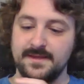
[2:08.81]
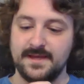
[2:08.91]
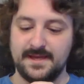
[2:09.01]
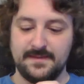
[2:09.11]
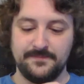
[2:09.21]

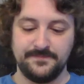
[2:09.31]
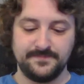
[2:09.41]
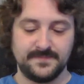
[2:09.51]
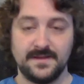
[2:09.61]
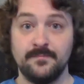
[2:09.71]
Um,
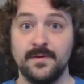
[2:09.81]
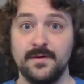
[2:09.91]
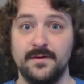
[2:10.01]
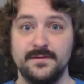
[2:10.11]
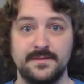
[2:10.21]

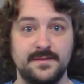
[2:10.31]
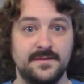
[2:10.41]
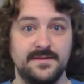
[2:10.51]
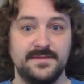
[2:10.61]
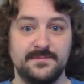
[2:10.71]
but
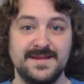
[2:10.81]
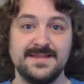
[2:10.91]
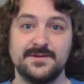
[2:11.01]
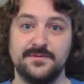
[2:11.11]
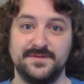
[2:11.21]
the really
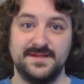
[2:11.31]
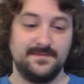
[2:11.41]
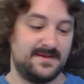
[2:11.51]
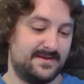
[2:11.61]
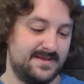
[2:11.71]
cool thing
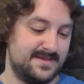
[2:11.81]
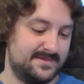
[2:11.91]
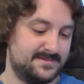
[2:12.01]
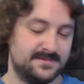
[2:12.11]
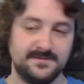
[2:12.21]
about it
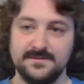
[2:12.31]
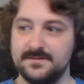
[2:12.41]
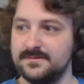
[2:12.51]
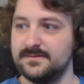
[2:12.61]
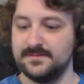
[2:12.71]
is,
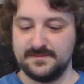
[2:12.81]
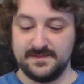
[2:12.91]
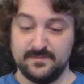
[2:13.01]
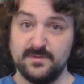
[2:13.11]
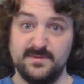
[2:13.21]

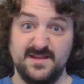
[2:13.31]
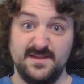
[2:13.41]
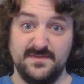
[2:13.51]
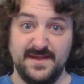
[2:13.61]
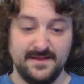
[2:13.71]
you probably
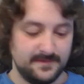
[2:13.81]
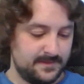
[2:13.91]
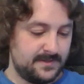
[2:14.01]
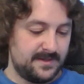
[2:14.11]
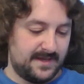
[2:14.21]
heard that.
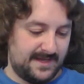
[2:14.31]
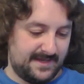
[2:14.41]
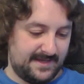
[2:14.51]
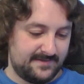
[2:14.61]
Uh,